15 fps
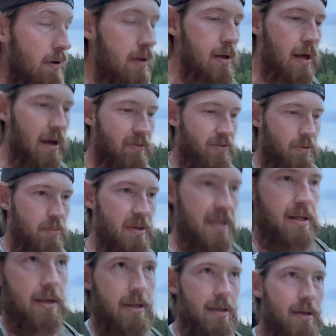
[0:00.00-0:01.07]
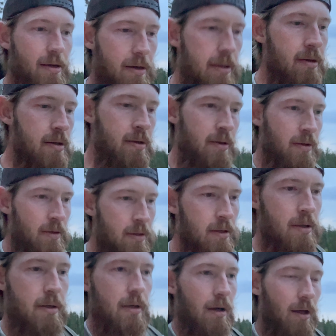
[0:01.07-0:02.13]
after being in
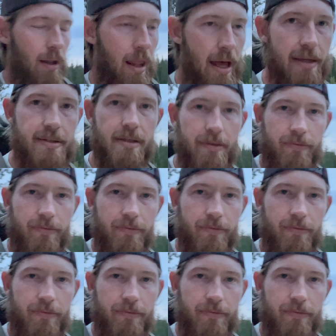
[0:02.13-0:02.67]
Alaska